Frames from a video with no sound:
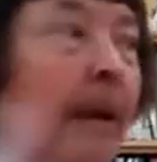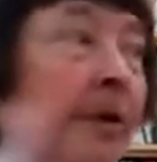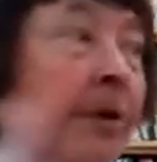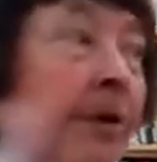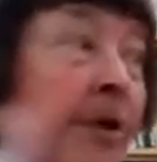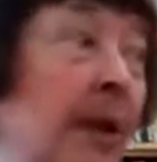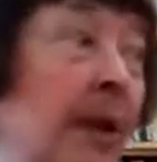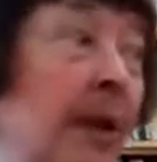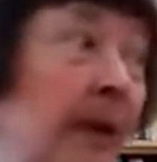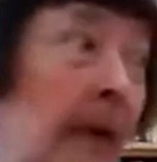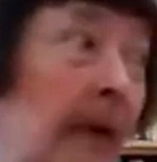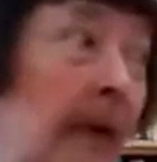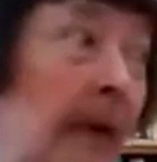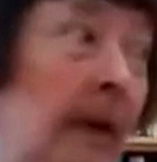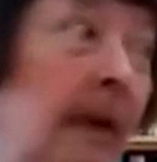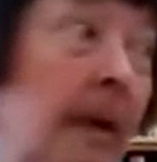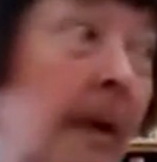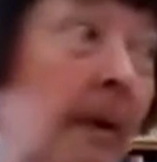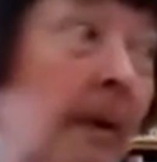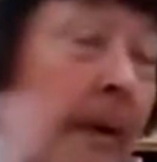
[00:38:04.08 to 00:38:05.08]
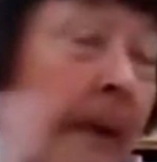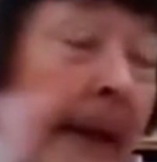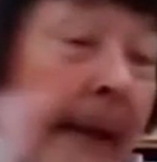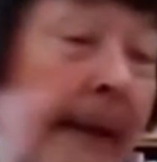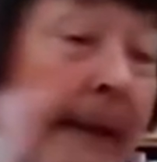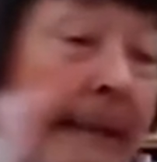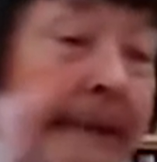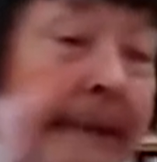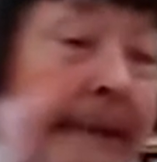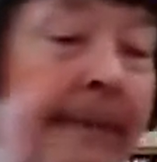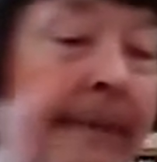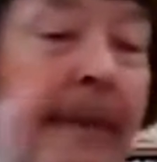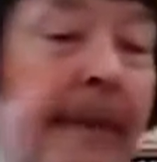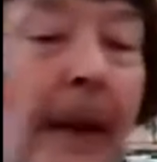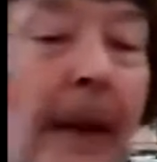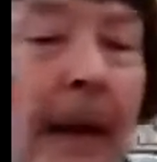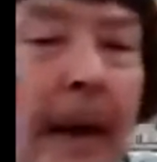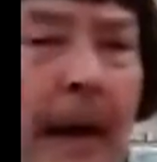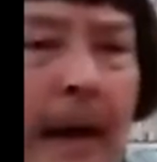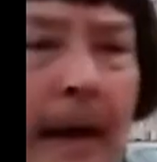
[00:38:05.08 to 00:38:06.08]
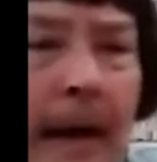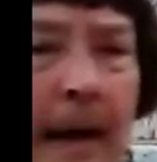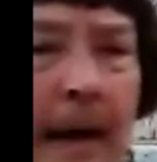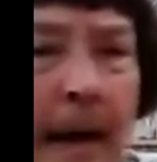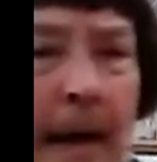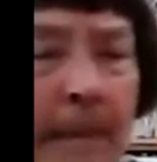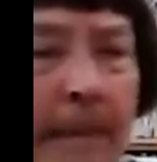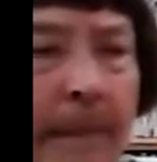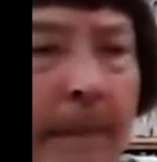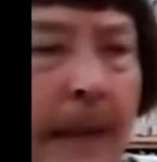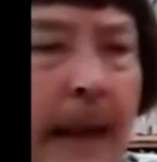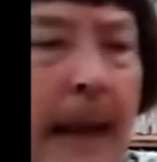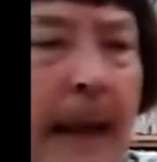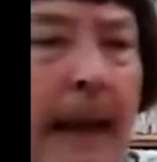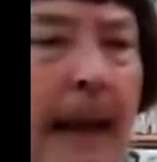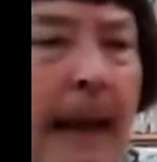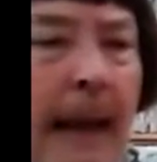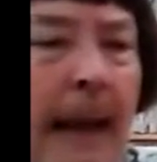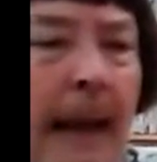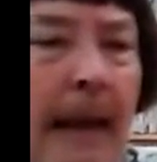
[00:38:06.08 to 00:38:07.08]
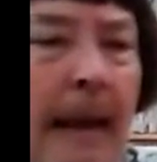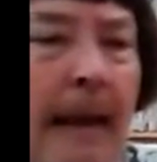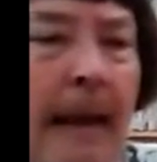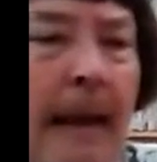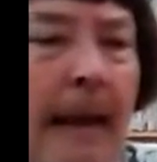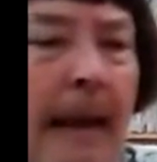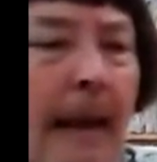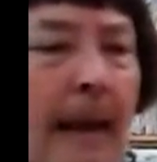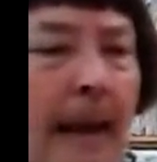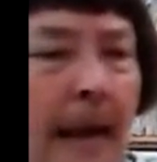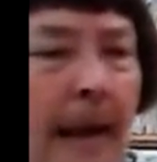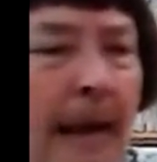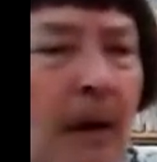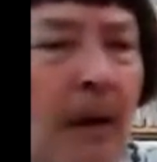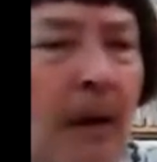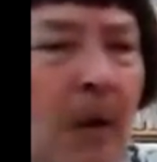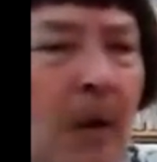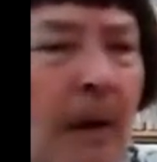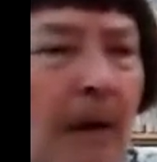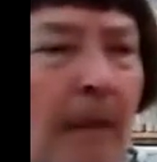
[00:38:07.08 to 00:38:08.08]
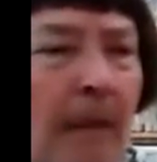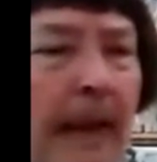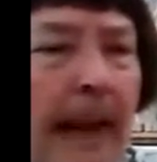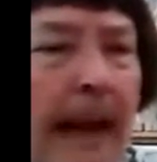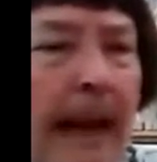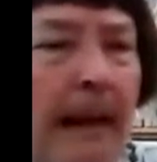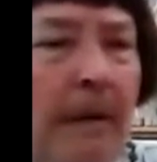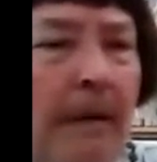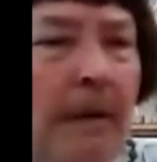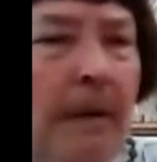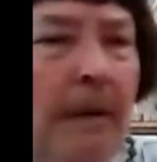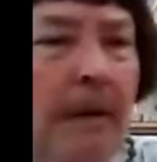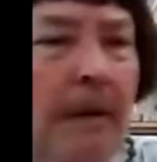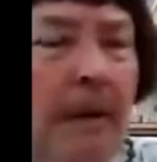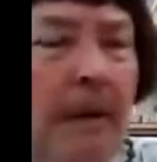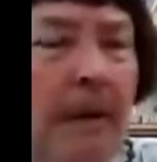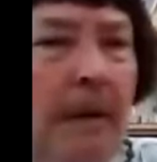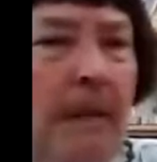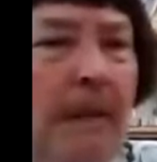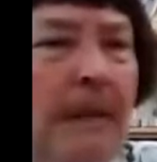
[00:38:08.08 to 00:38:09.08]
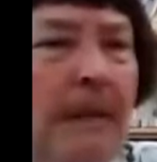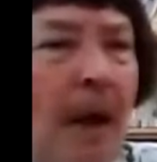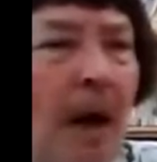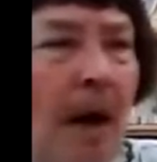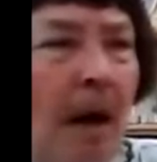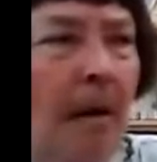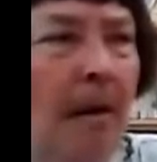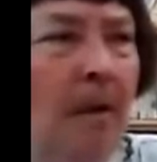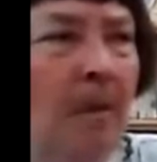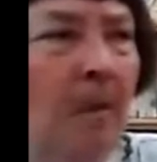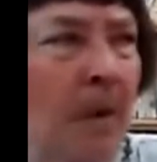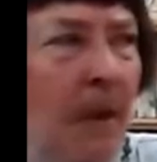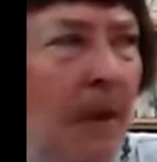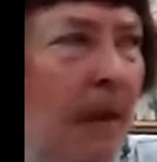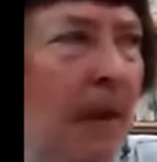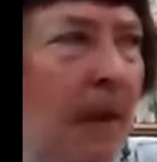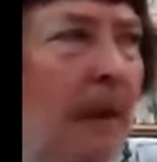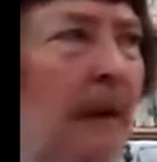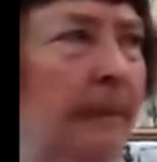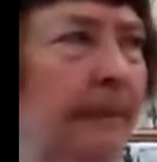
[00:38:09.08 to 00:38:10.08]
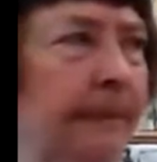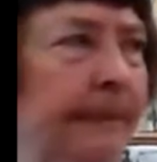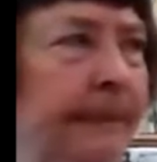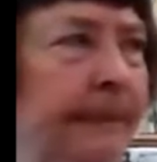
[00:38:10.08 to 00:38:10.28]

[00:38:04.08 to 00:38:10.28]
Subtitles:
and a shovel in the old days. And all of that, you know, was hard work.